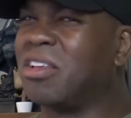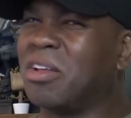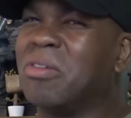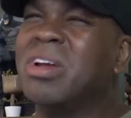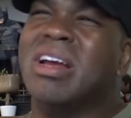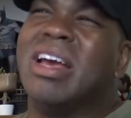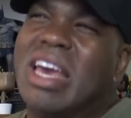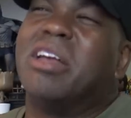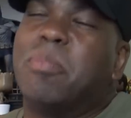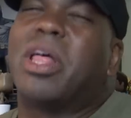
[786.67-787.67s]
You know,
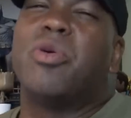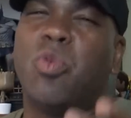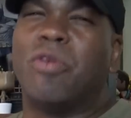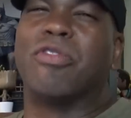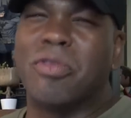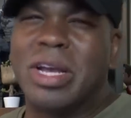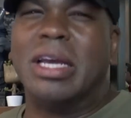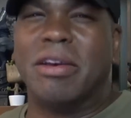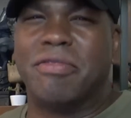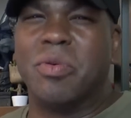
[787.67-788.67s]
he could play
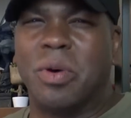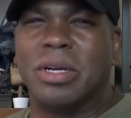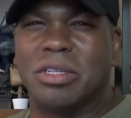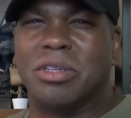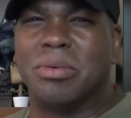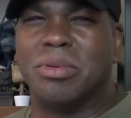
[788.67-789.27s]
Wolverine if he wanted to.